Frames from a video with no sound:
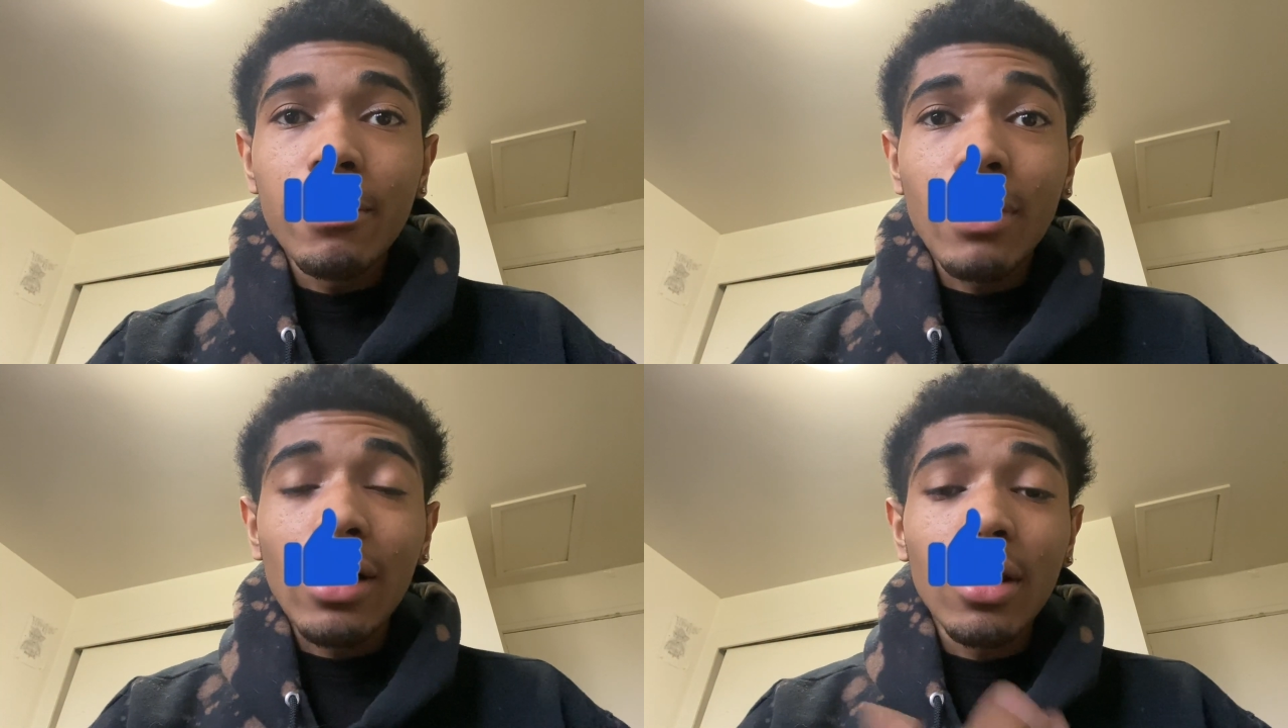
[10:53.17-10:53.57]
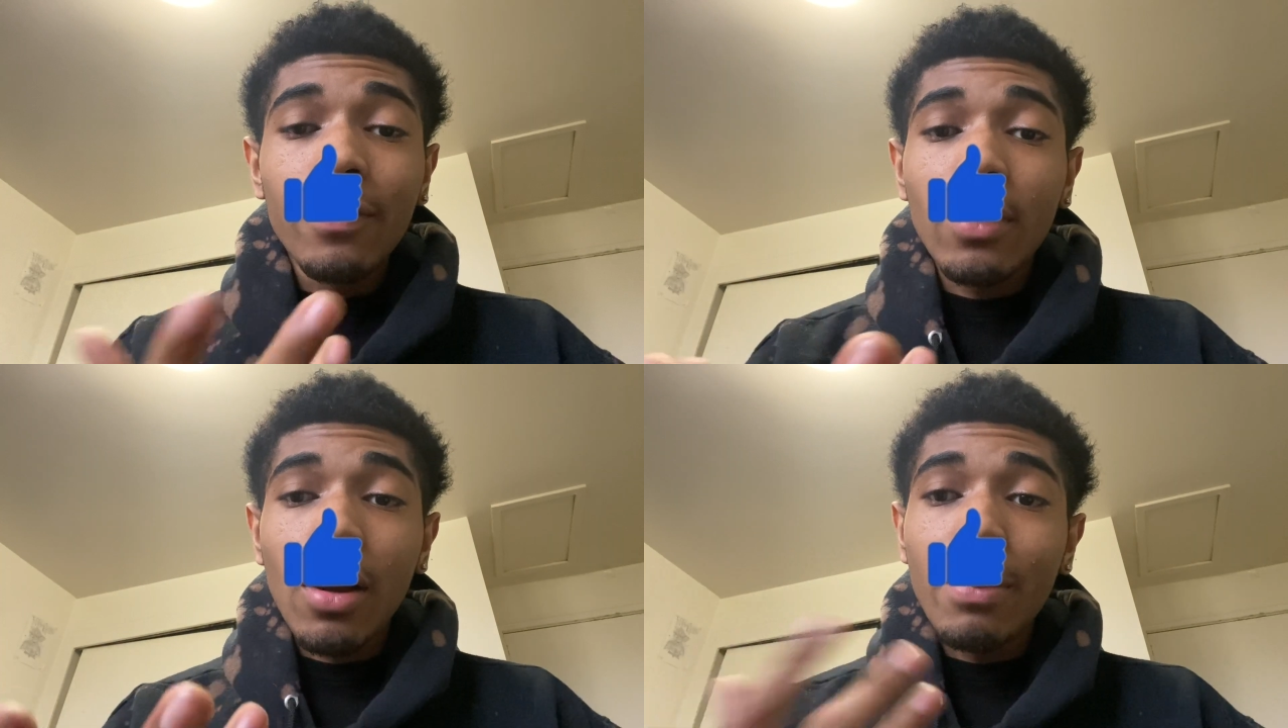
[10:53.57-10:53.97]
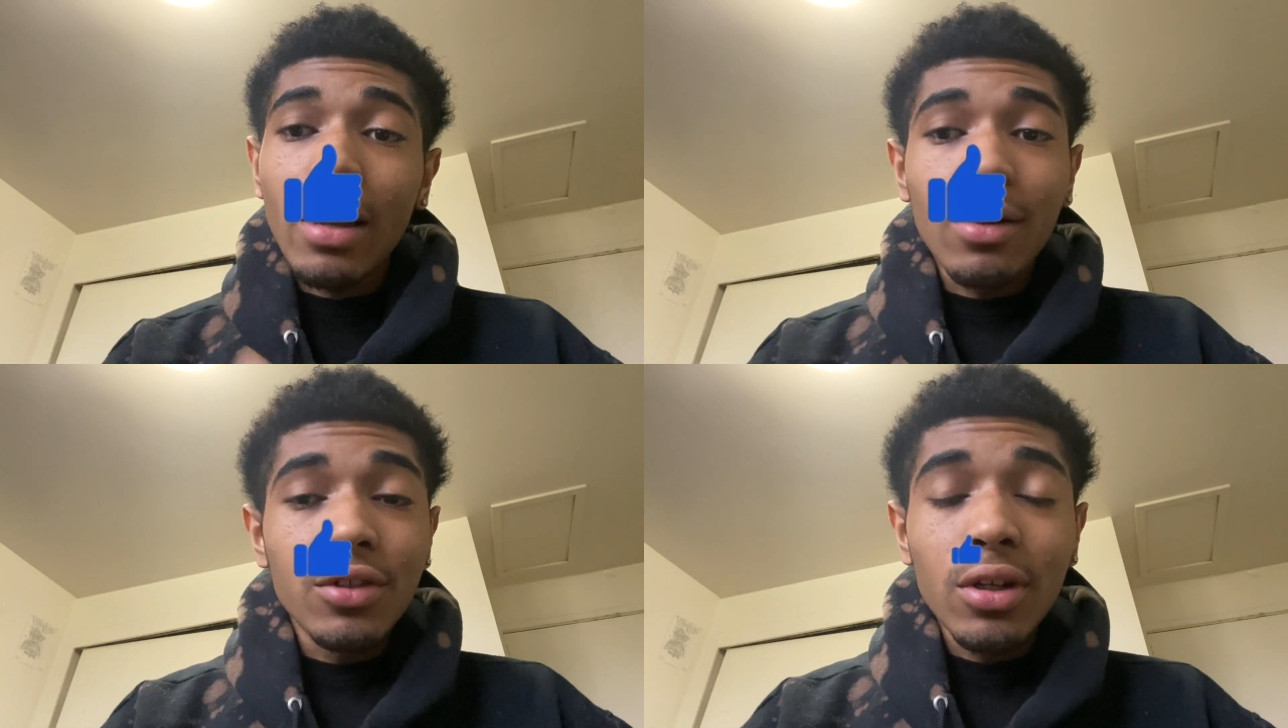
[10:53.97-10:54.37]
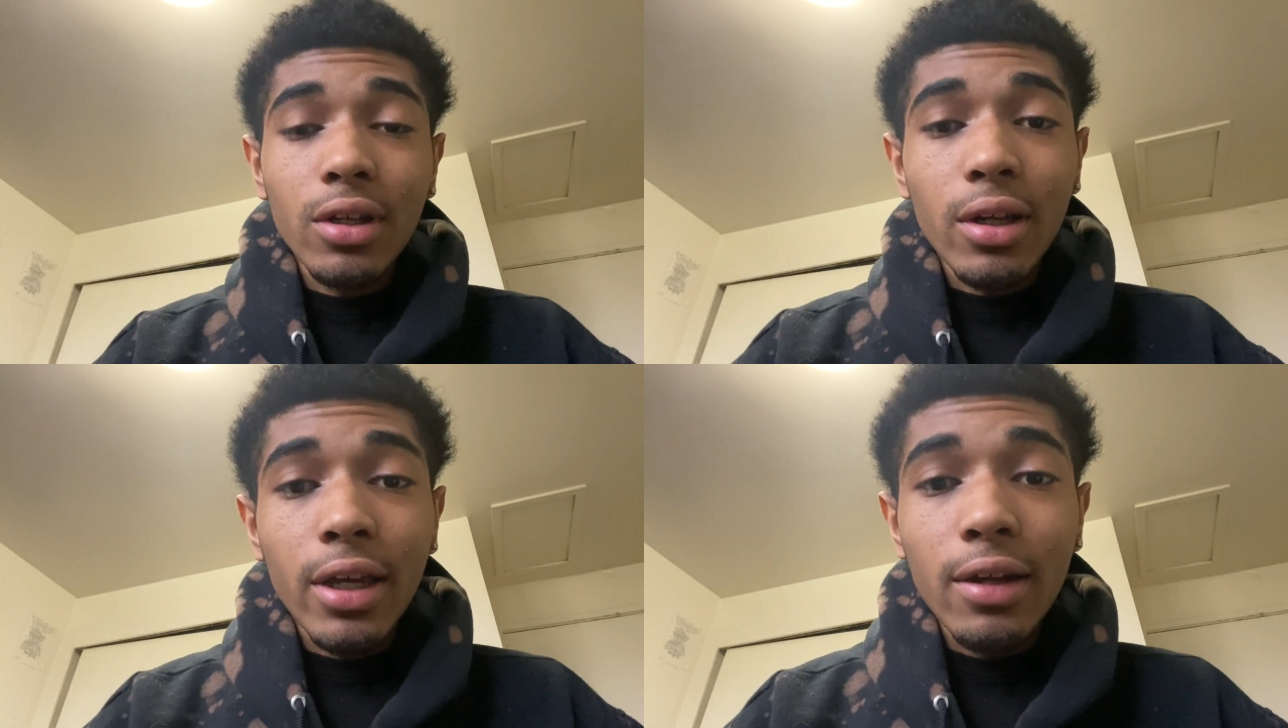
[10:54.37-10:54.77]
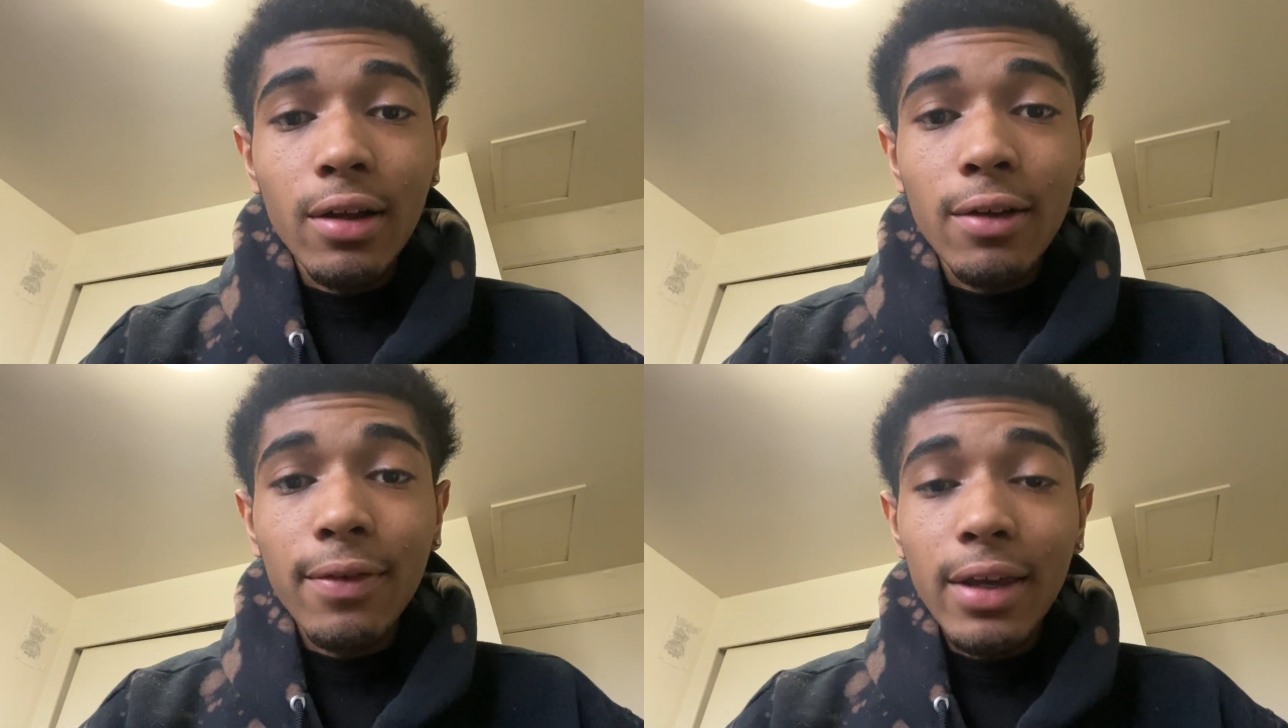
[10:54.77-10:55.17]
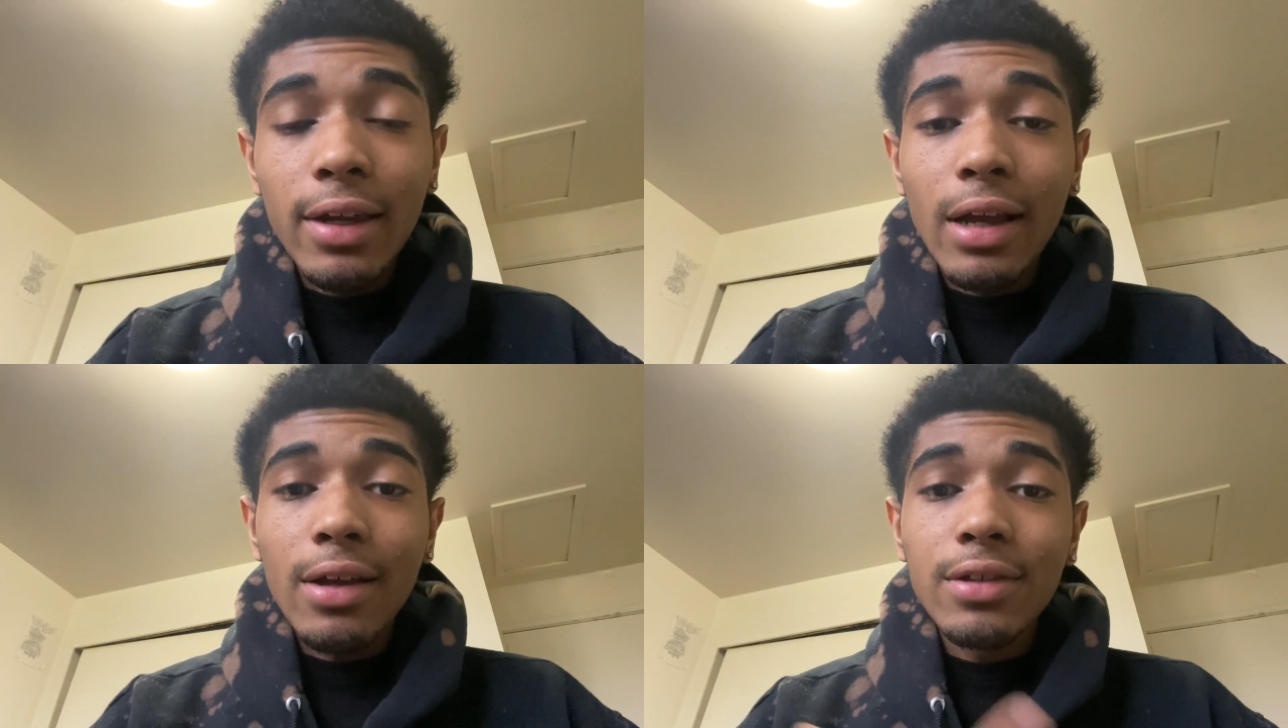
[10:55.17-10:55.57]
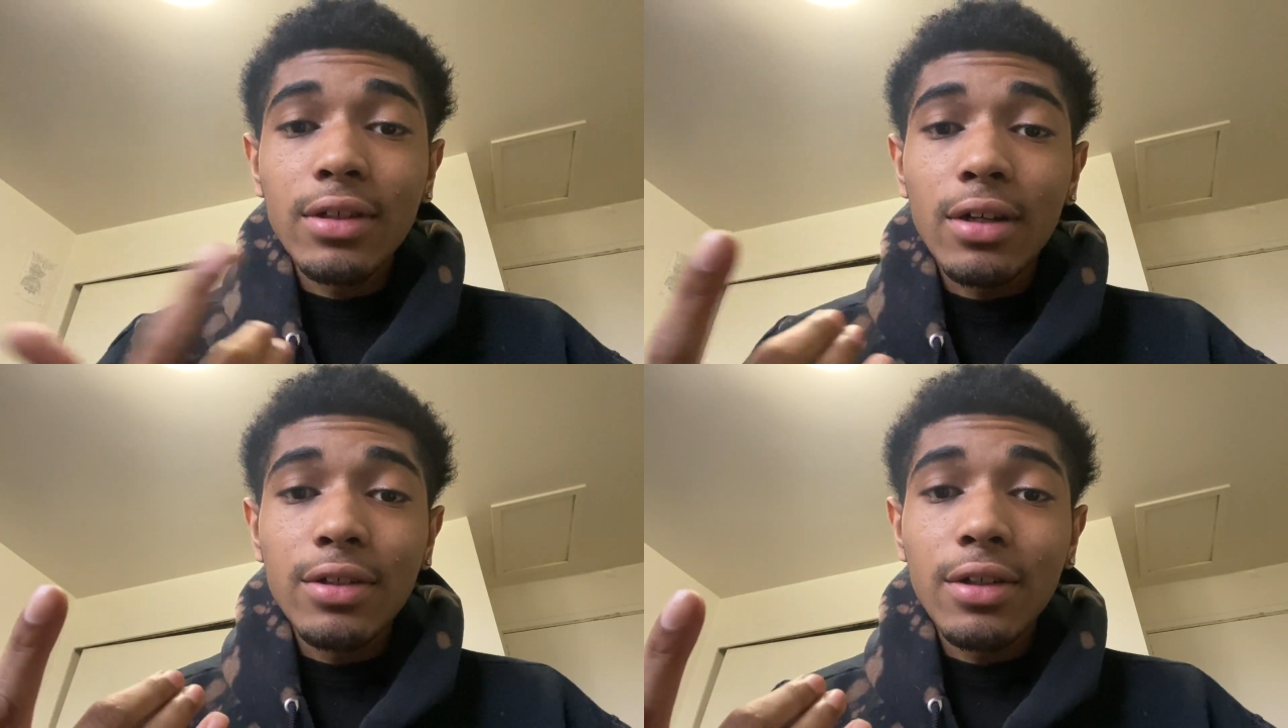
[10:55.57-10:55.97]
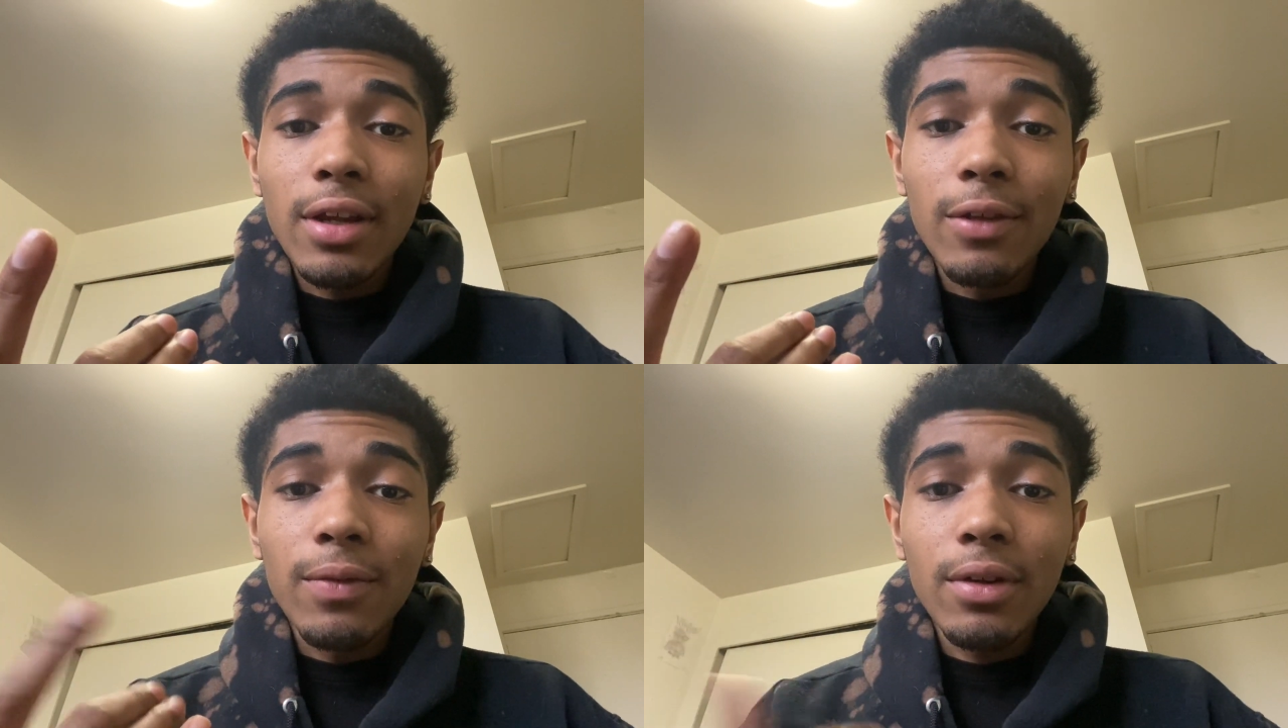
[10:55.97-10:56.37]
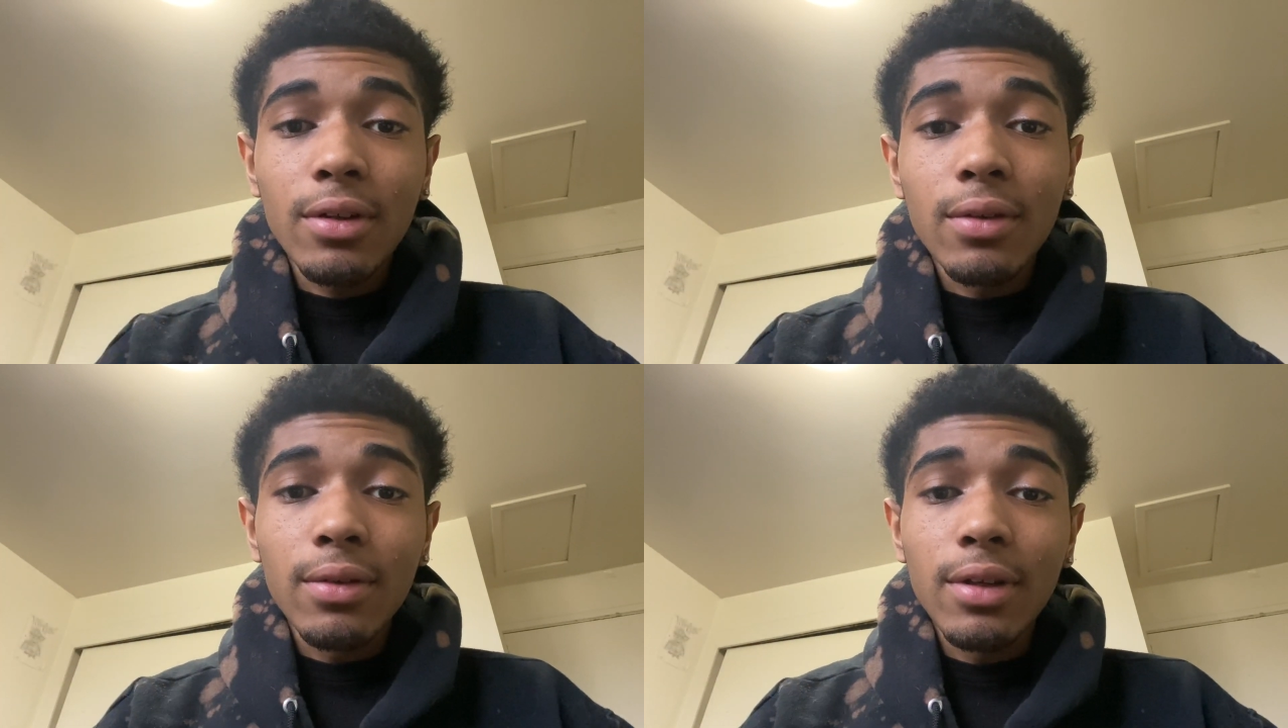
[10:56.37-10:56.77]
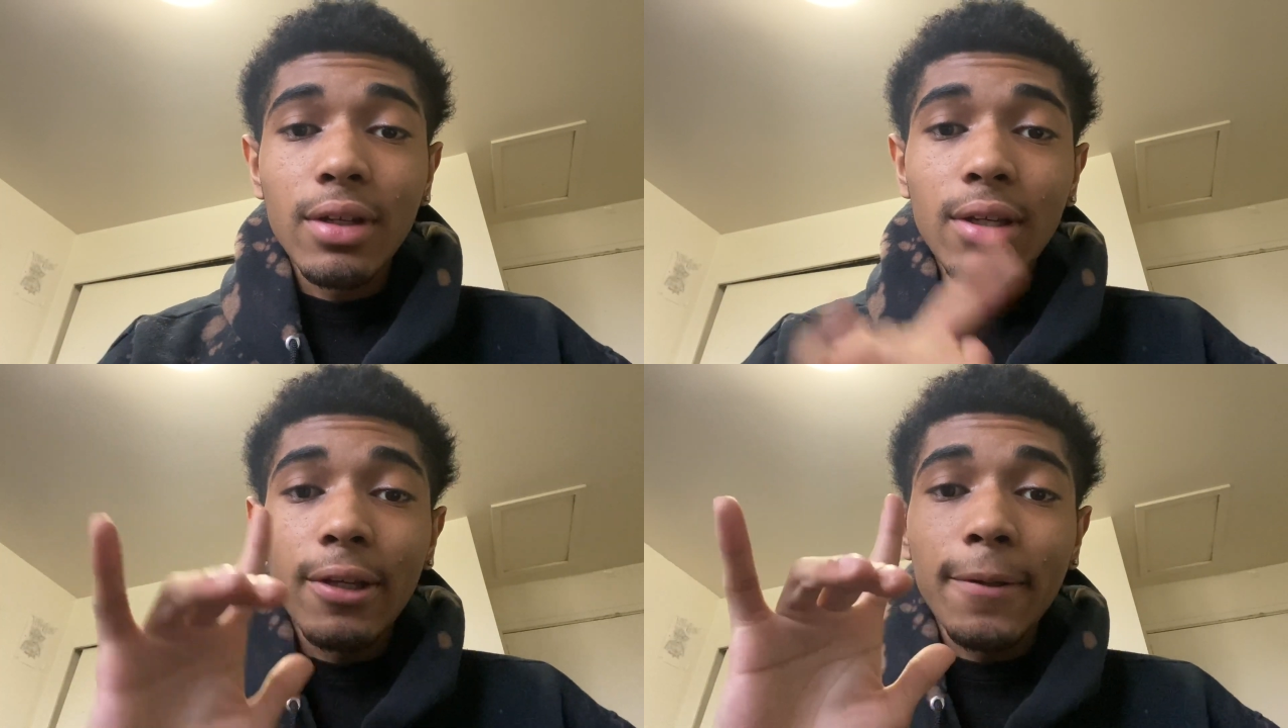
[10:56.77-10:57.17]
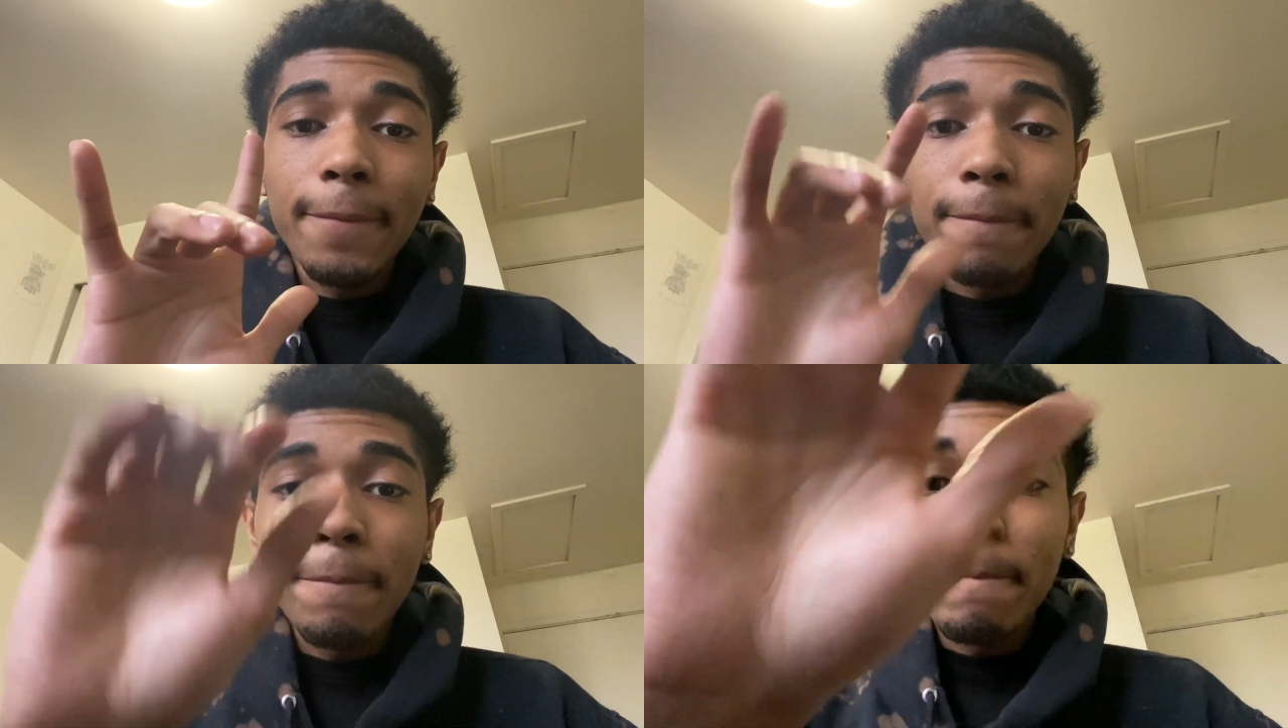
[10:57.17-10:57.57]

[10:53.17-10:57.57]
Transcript: I love y'all. I'm not going to talk y'all head off. And I'll see y'all until the next video. You dig?